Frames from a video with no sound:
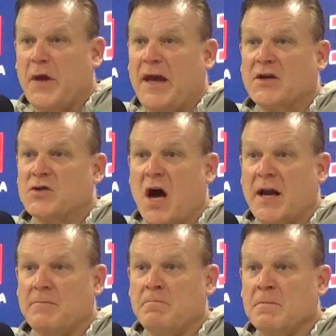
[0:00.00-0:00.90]
Aikens on
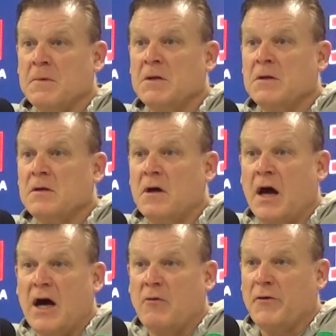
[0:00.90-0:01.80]

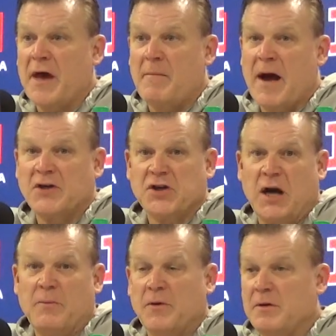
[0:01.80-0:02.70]
him with that
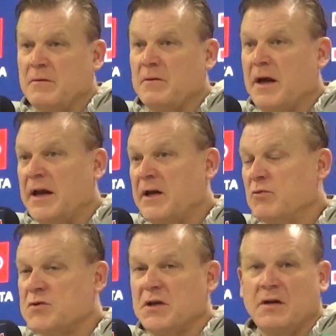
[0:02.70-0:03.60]
matchup, and he
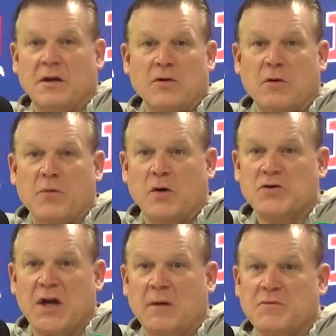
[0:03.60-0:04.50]
was into a
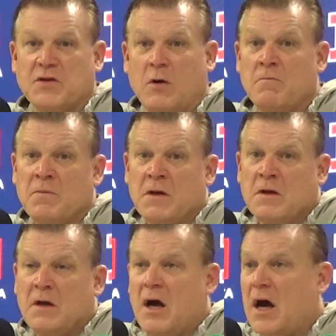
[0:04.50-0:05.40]
post up. So
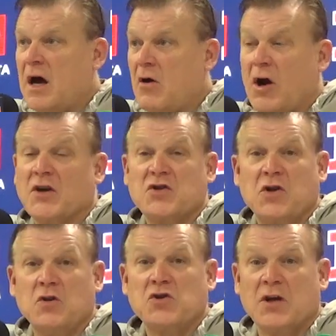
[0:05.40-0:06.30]
our
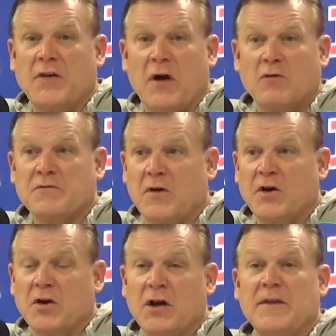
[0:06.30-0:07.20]
execution, I thought, was
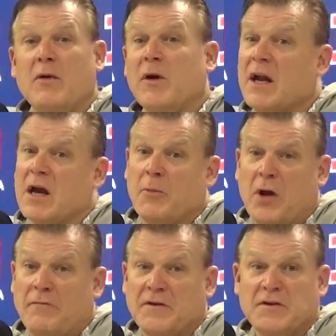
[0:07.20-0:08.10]
very good. And then we got a
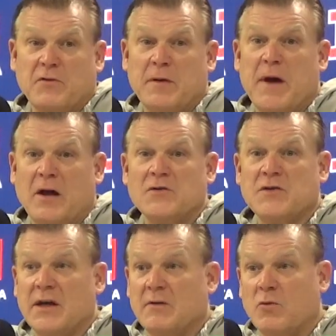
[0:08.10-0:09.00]
couple offensive
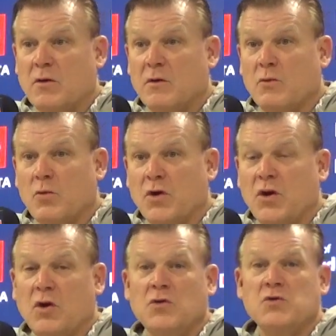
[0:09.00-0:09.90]
rebounds that were
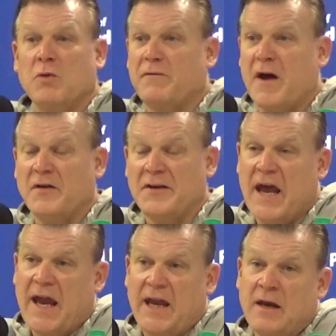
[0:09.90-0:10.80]
huge. We found
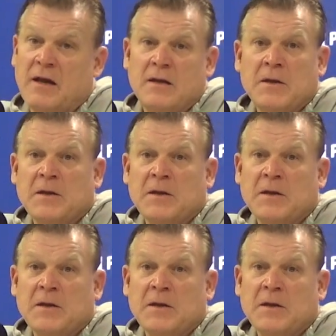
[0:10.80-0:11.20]
Dane